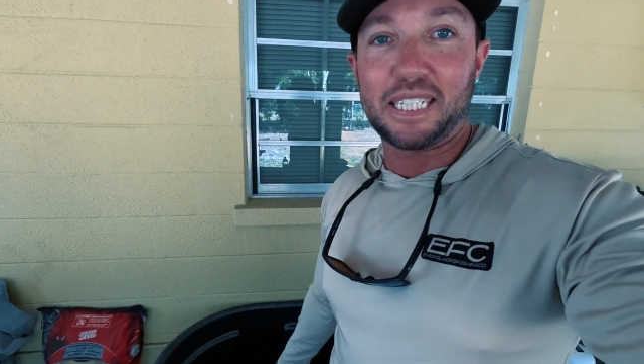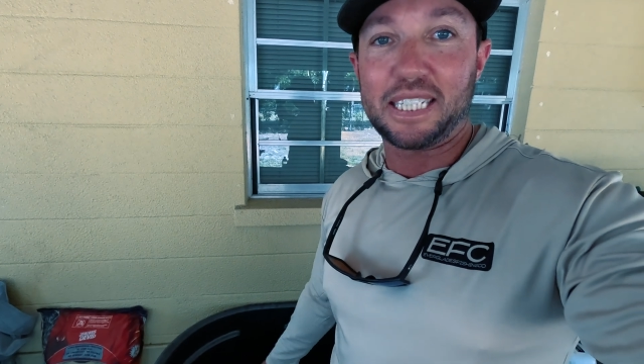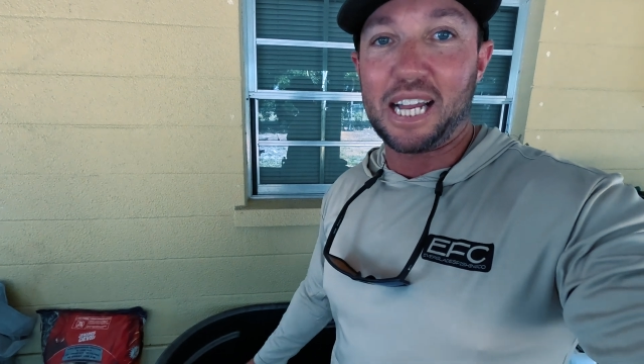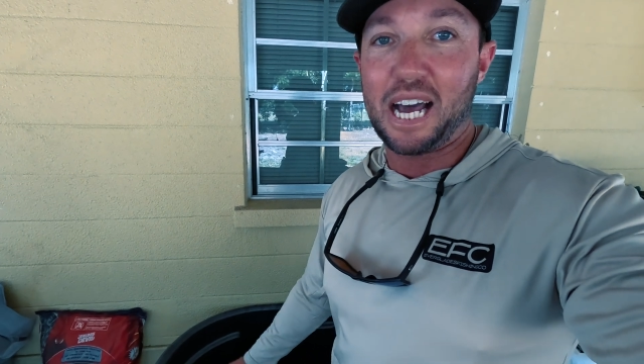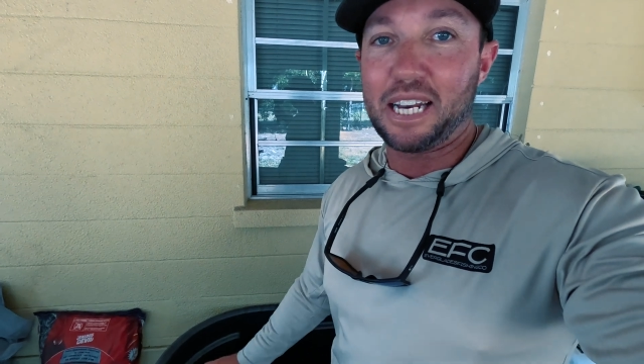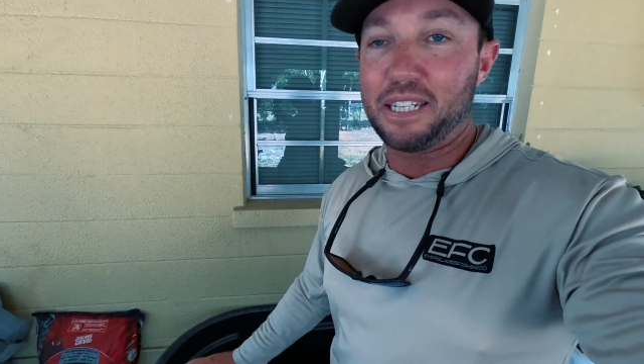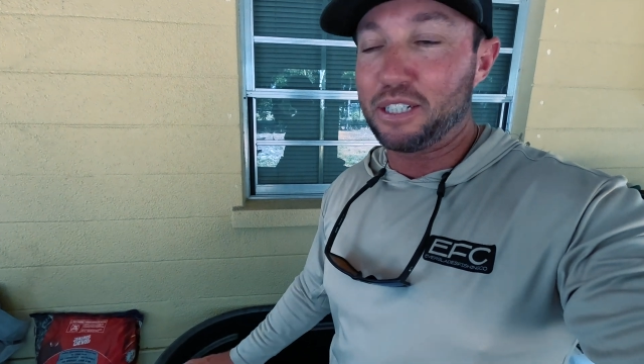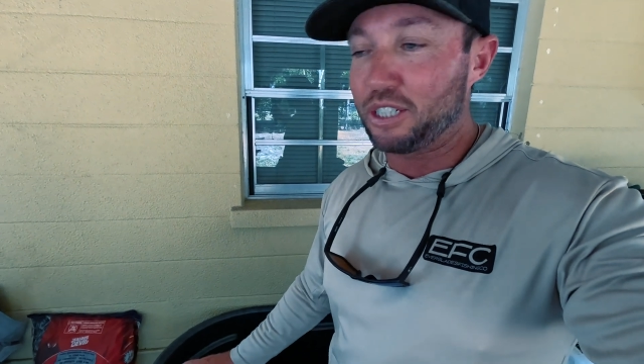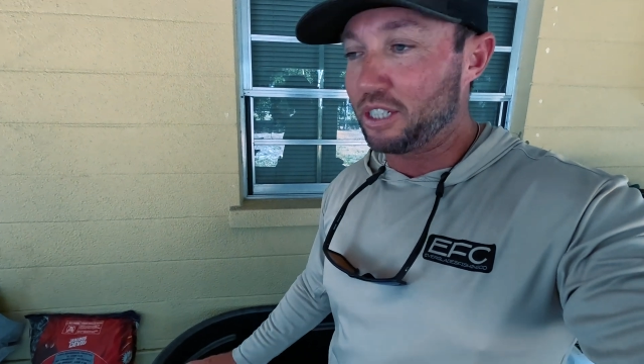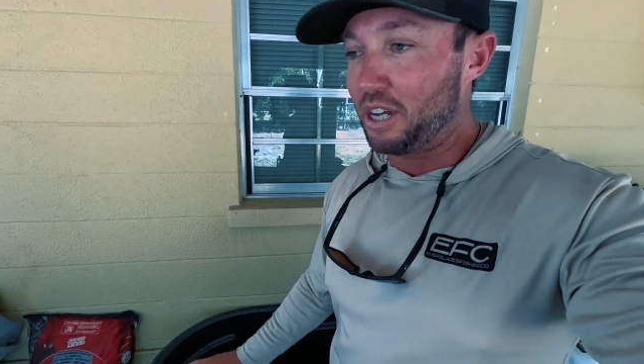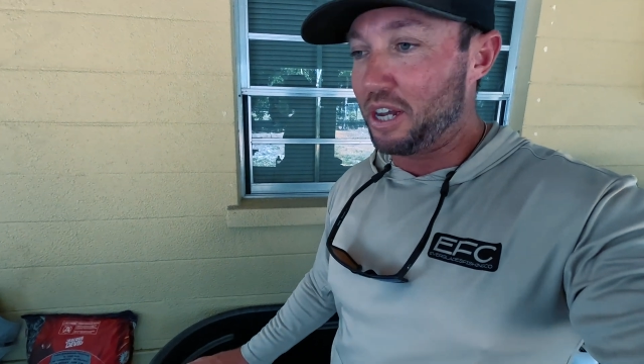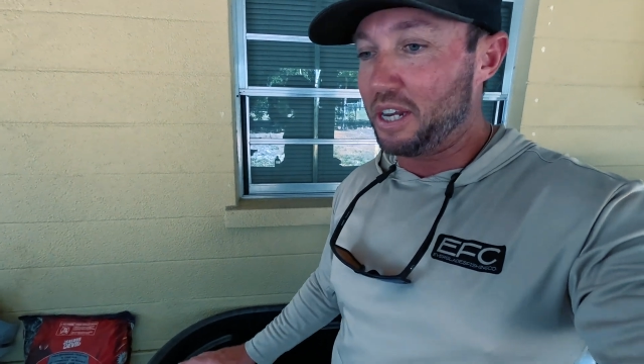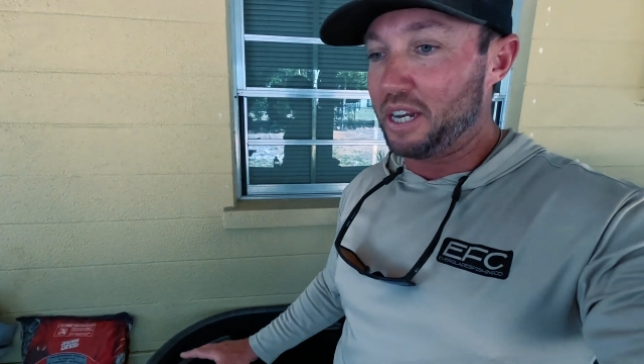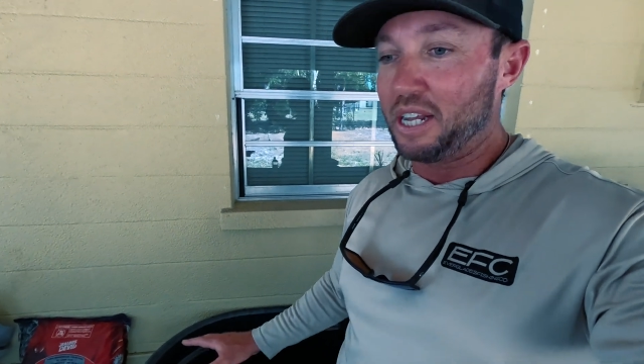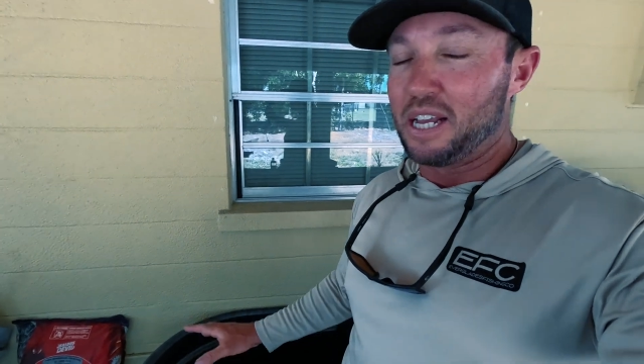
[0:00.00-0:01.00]
It's not in the
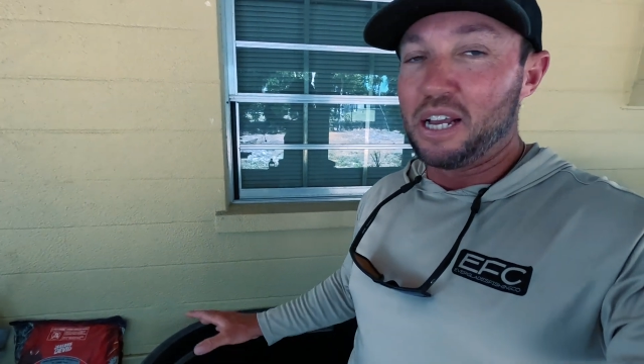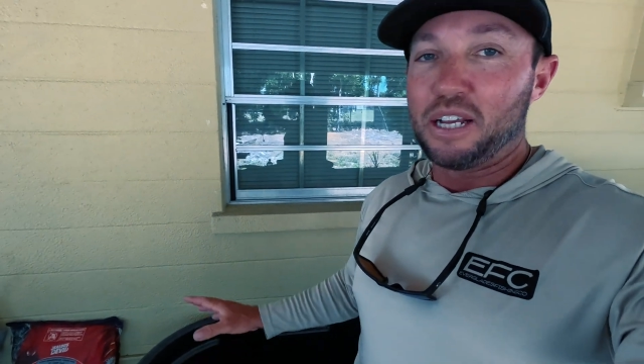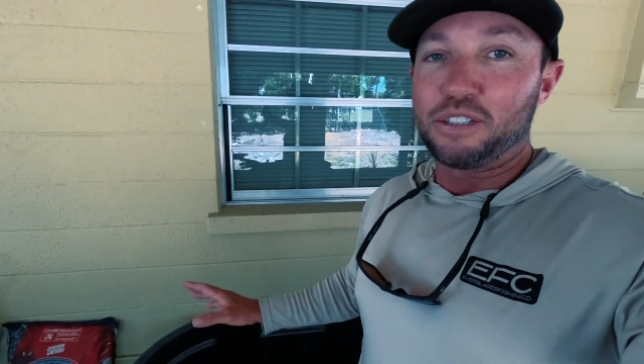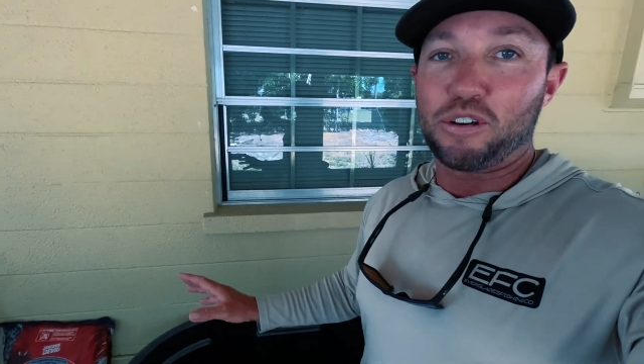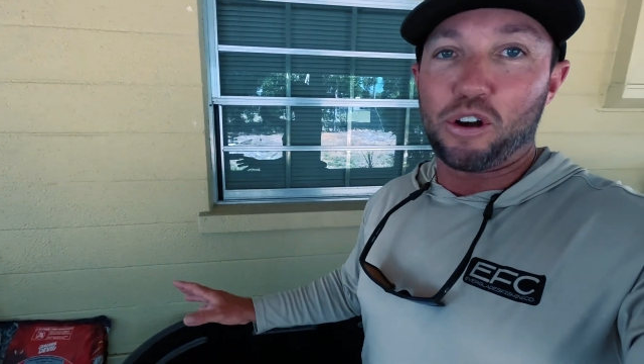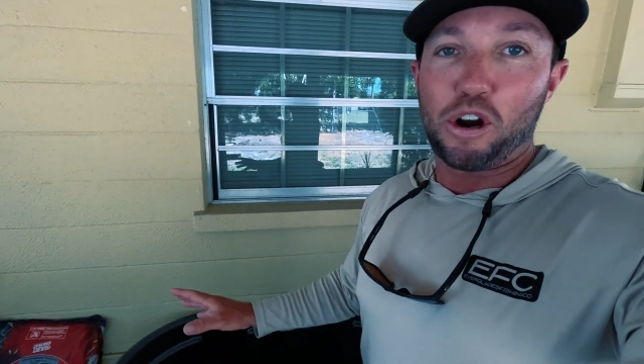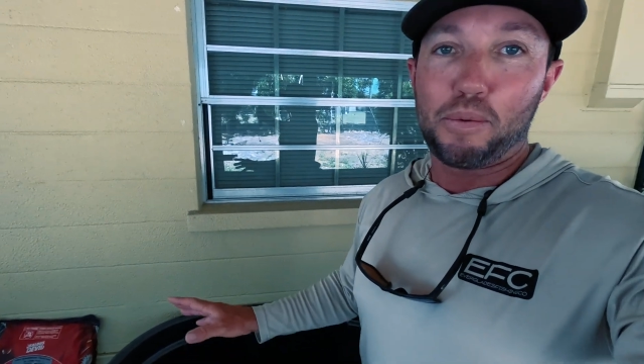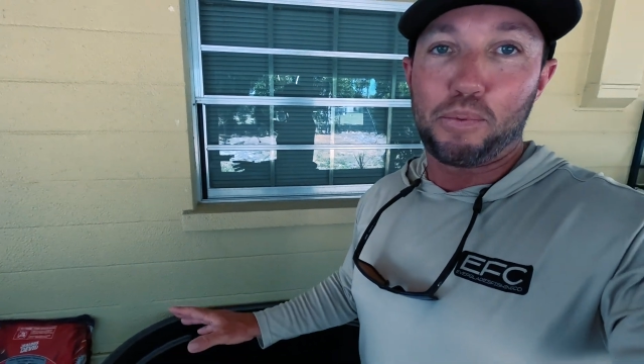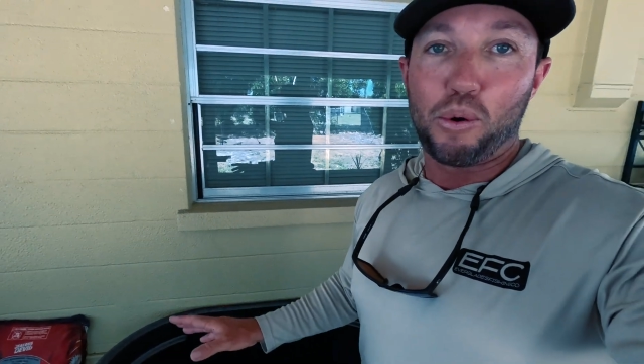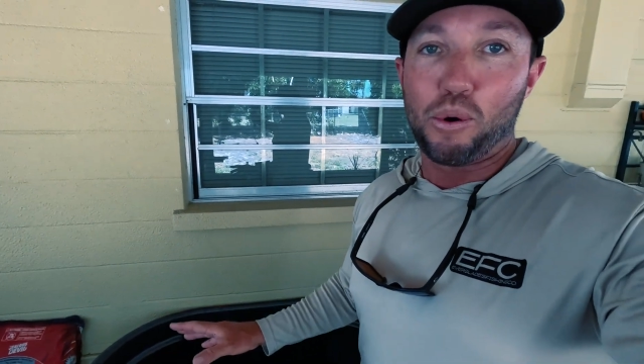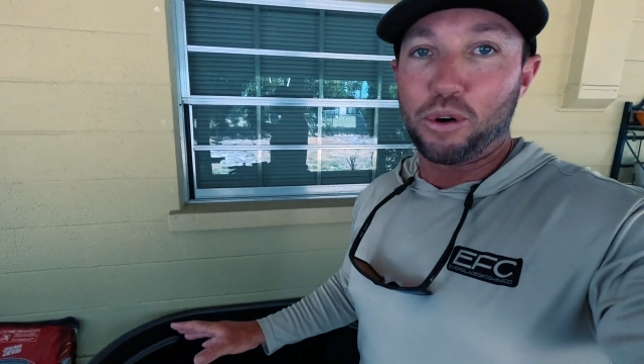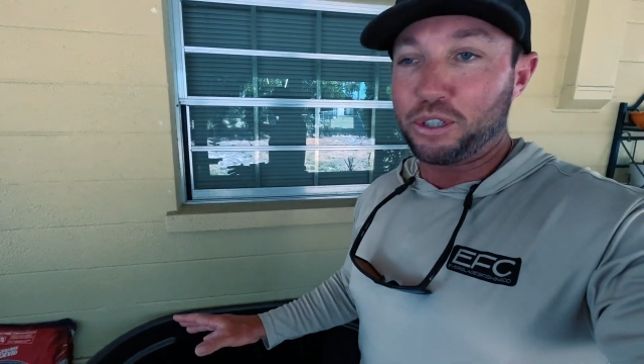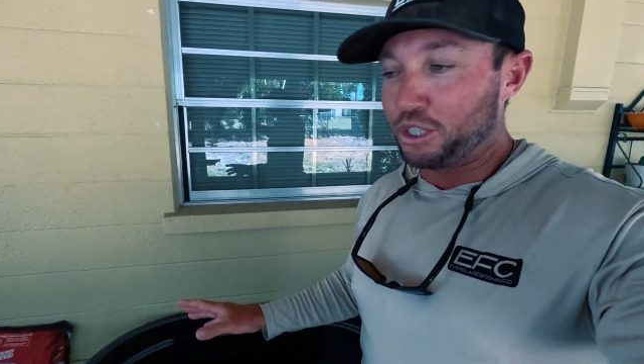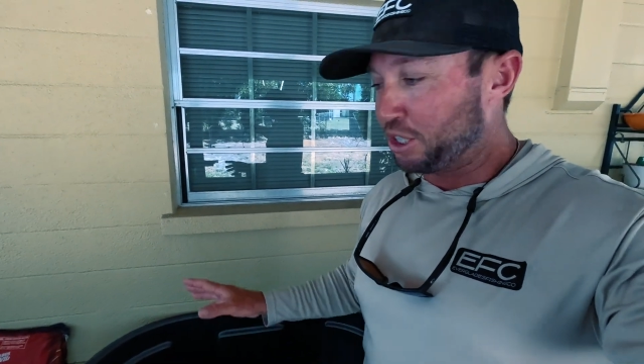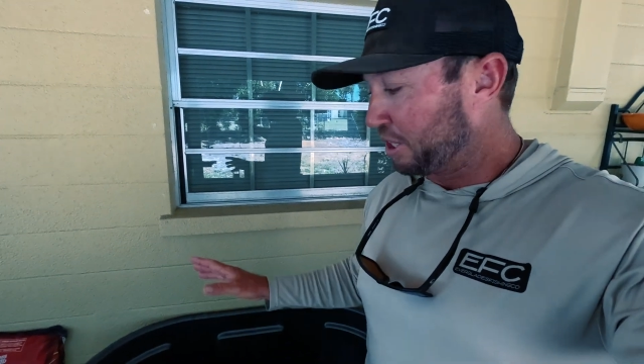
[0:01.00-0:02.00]
sun. It's on our
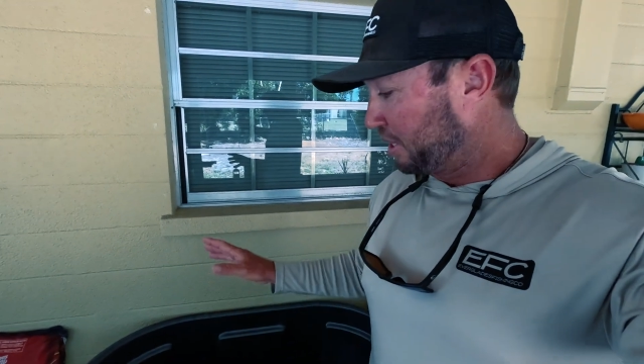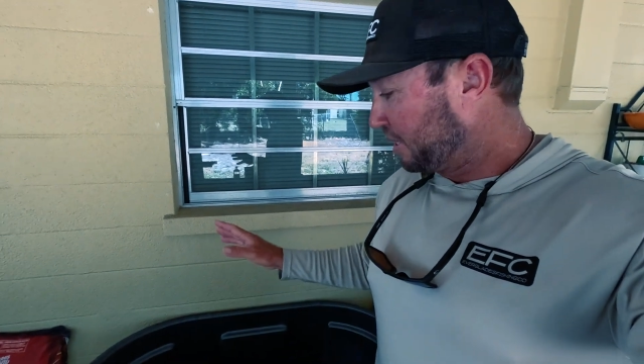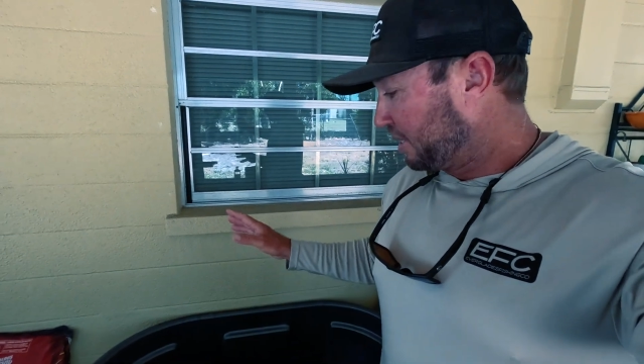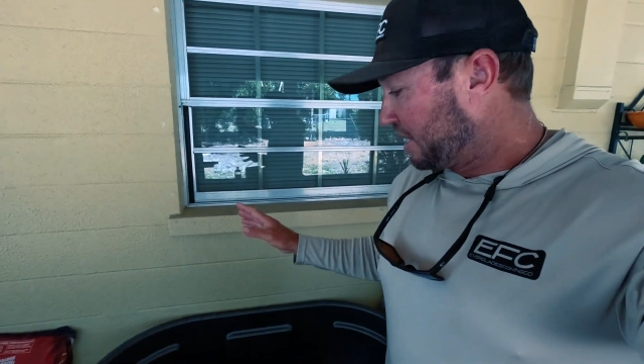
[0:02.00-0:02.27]
porch,